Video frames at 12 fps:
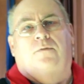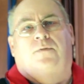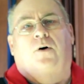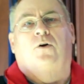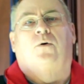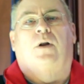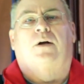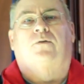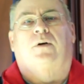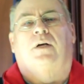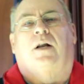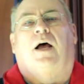
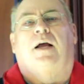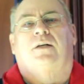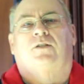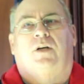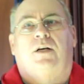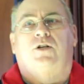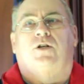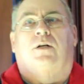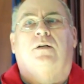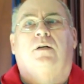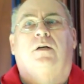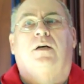photoelectric and
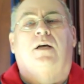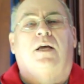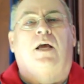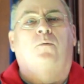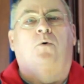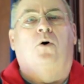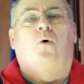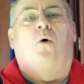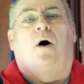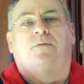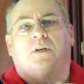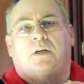ionization, it will
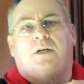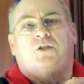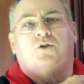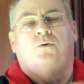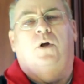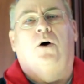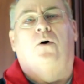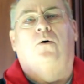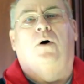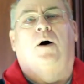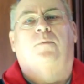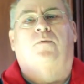go off to let you
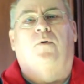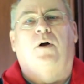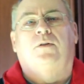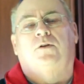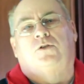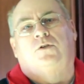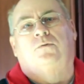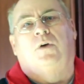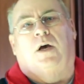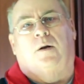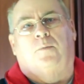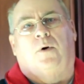know up front that you've
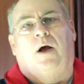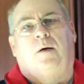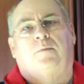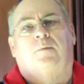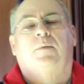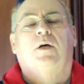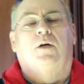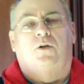got a problem.